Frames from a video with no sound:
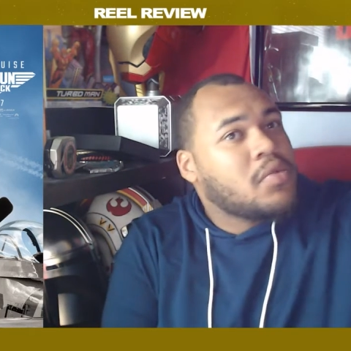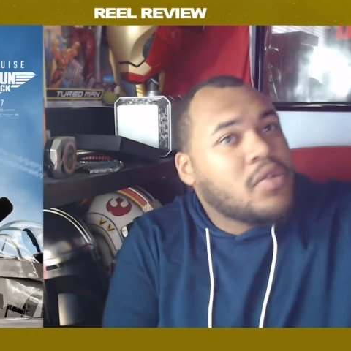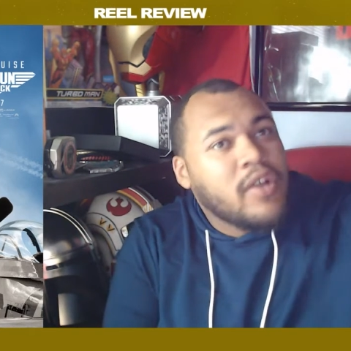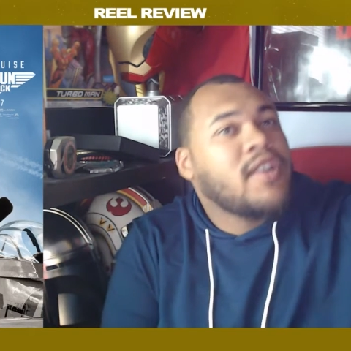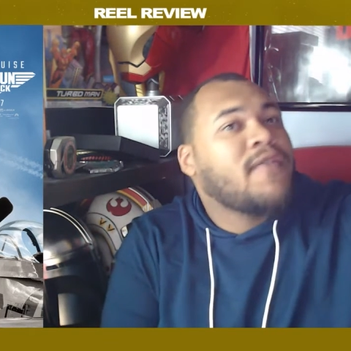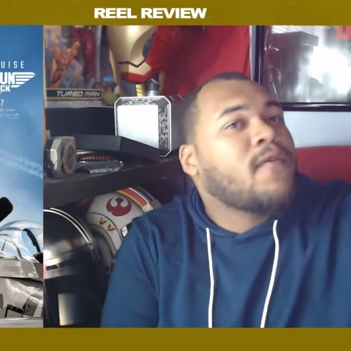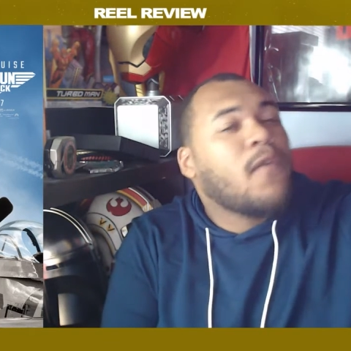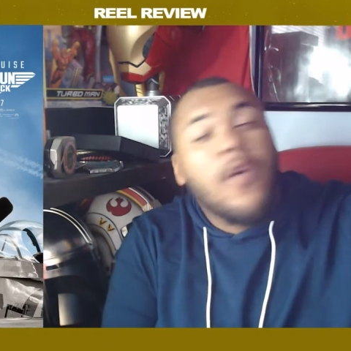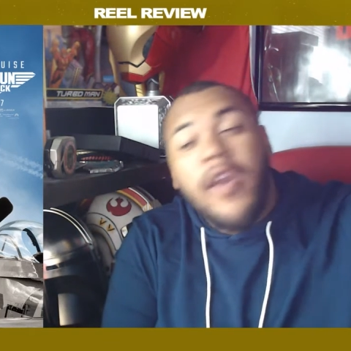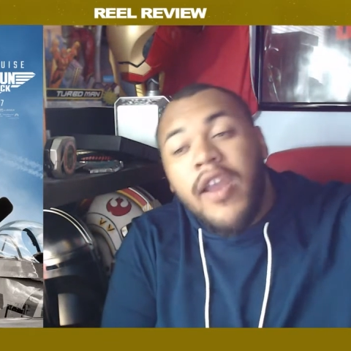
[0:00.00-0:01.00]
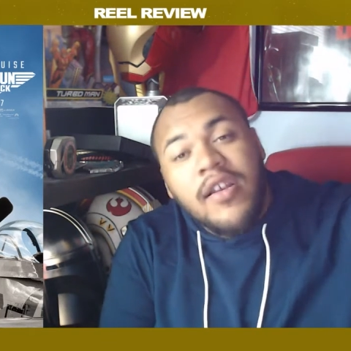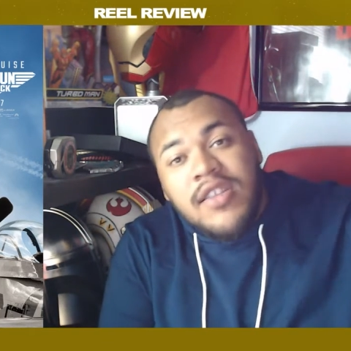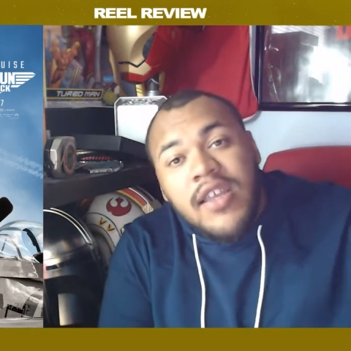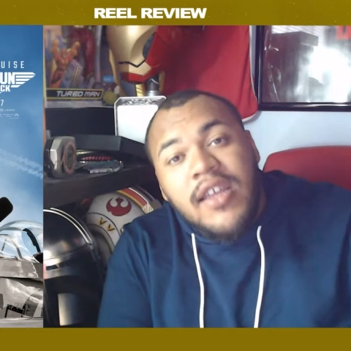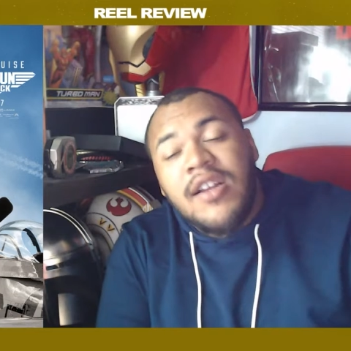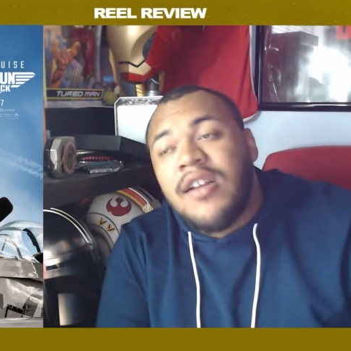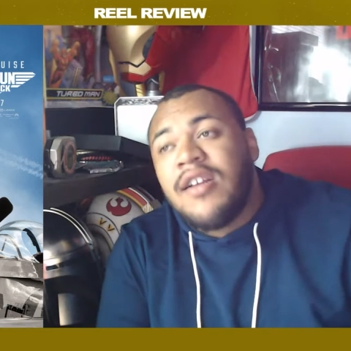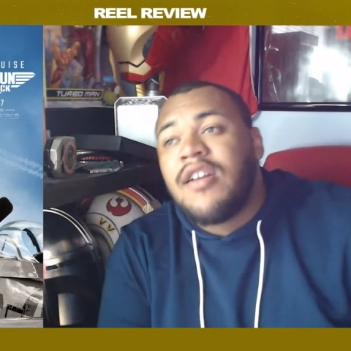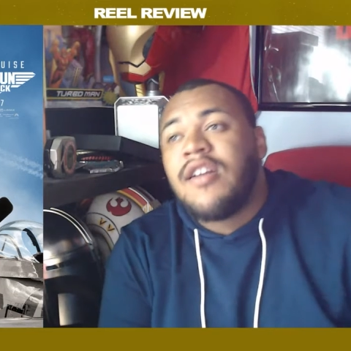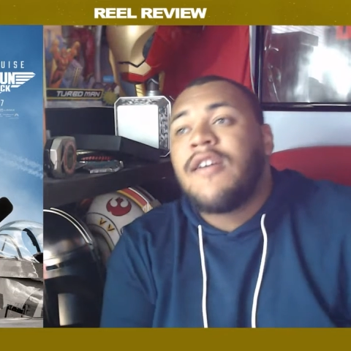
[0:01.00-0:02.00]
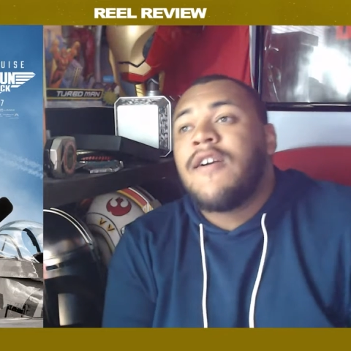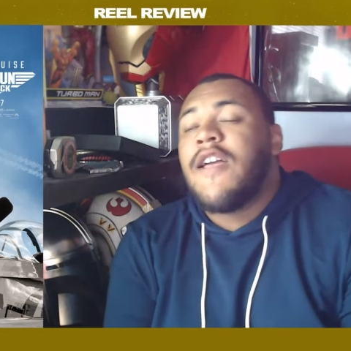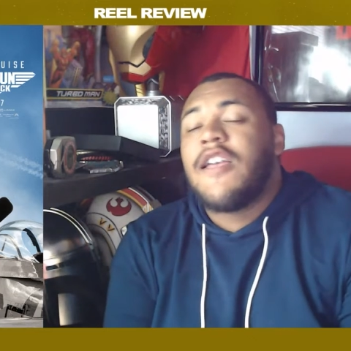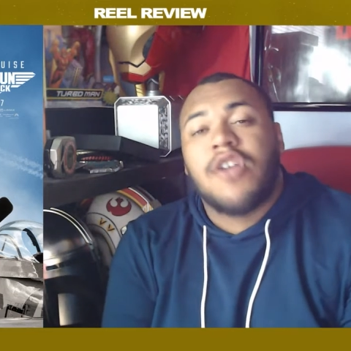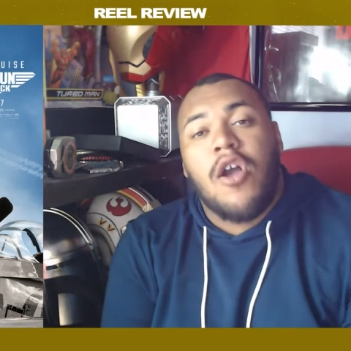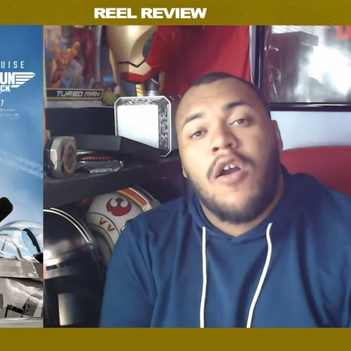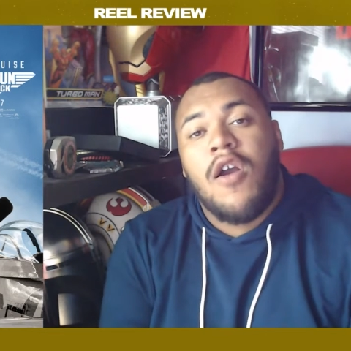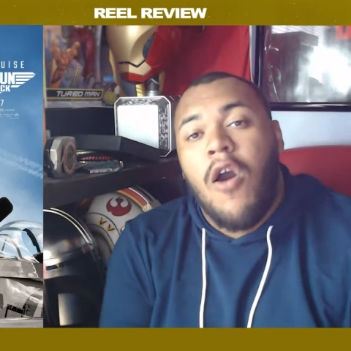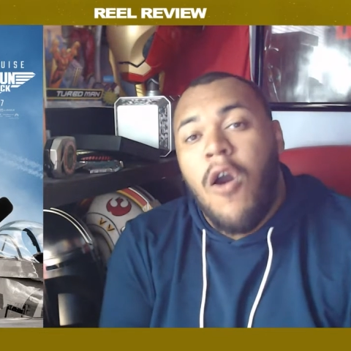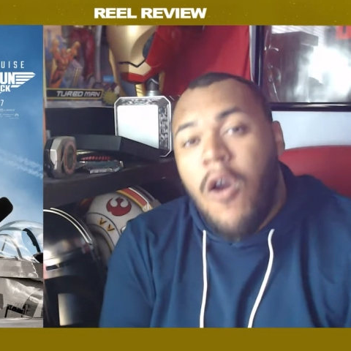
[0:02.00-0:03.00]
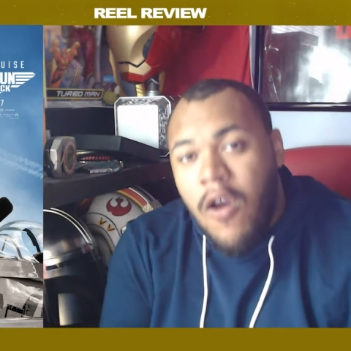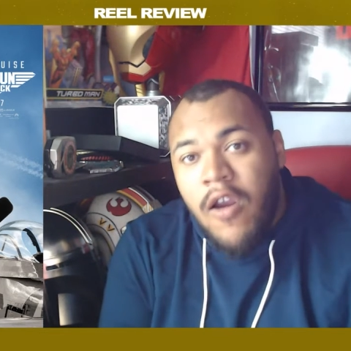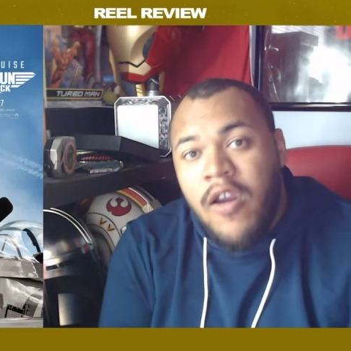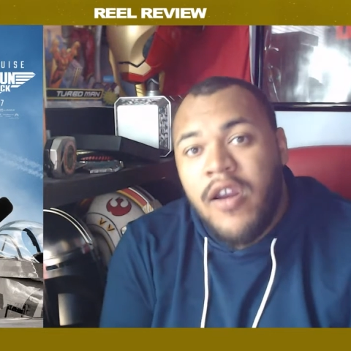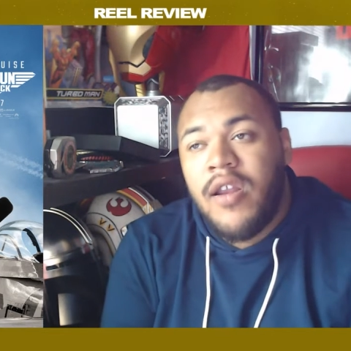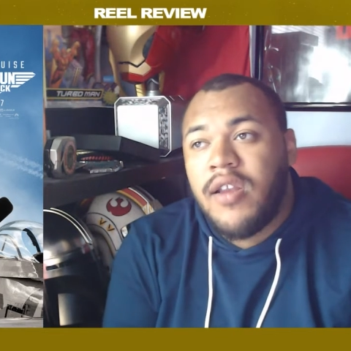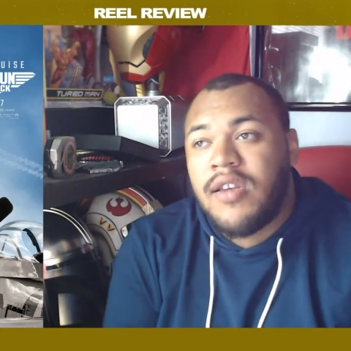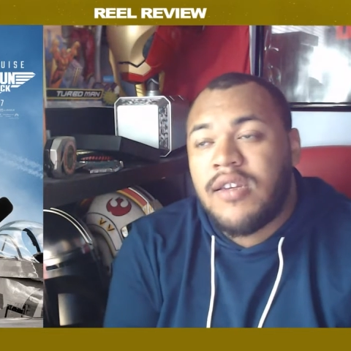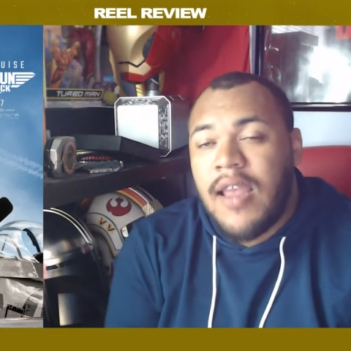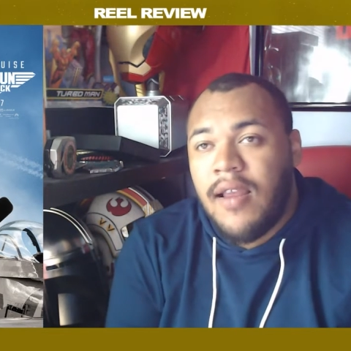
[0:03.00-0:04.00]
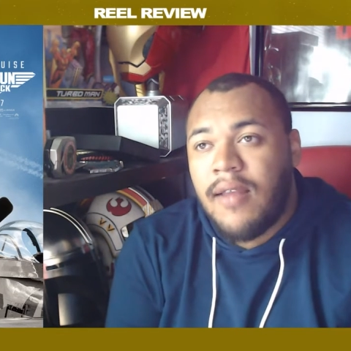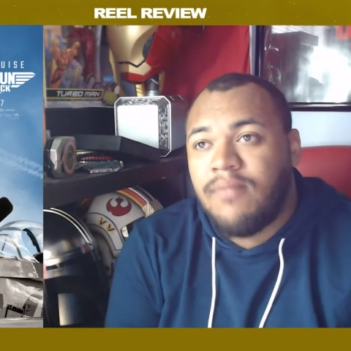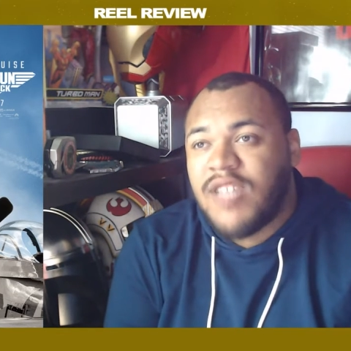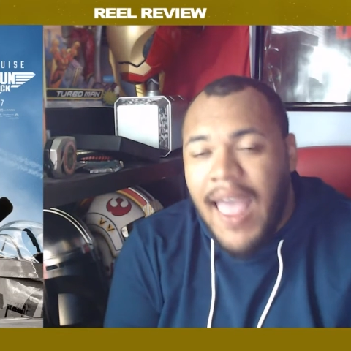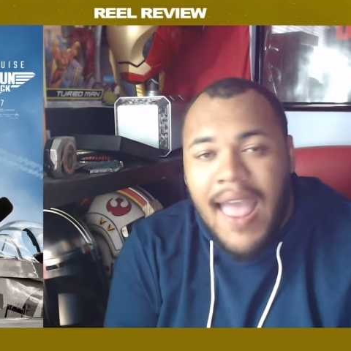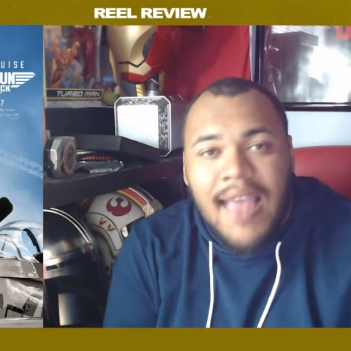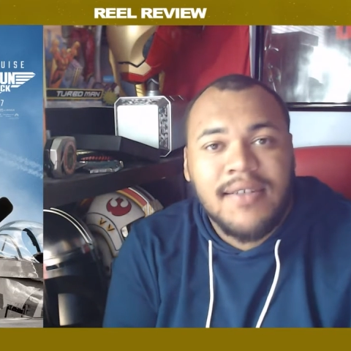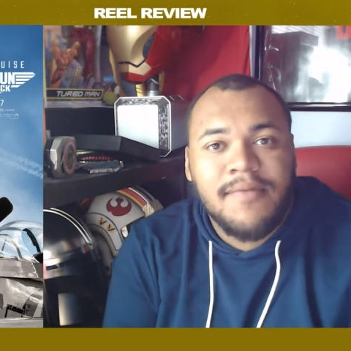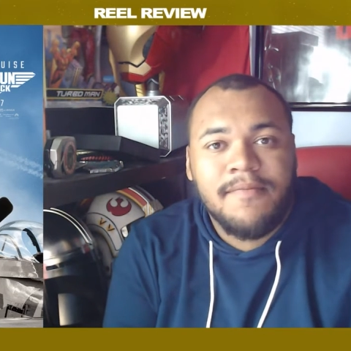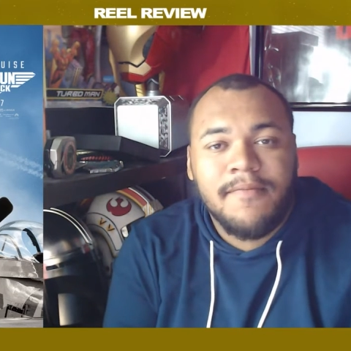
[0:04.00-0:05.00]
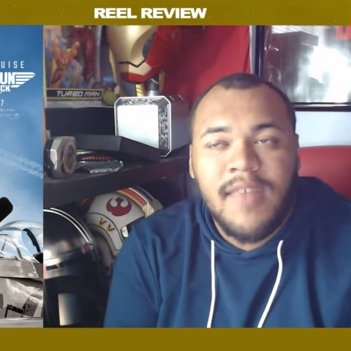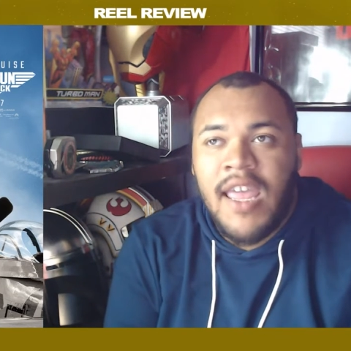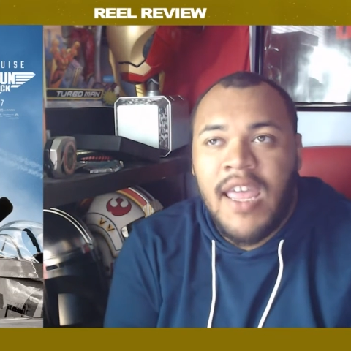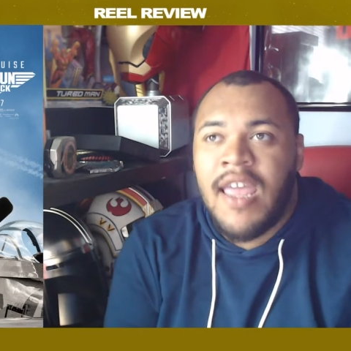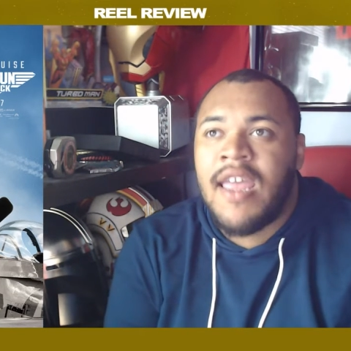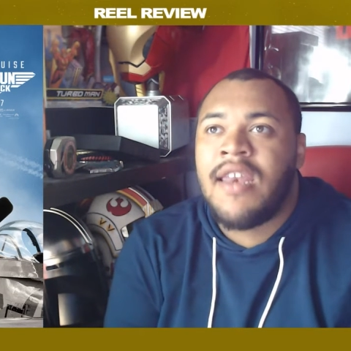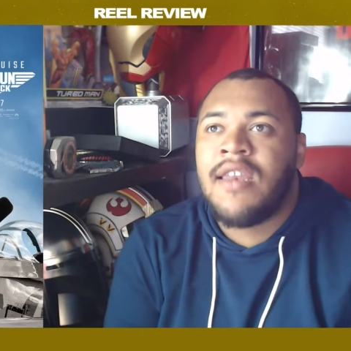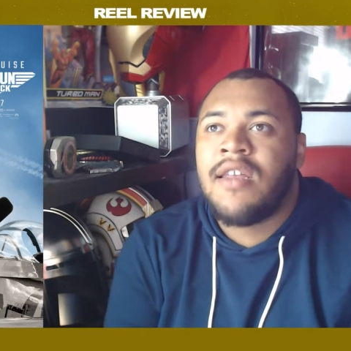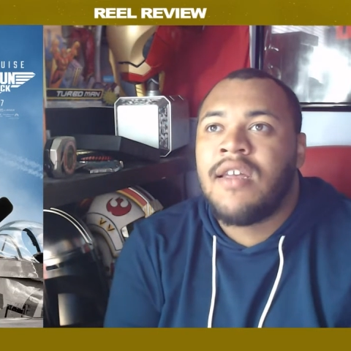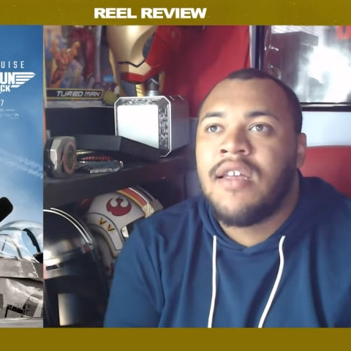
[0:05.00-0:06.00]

34 years later, is a hard t- task, and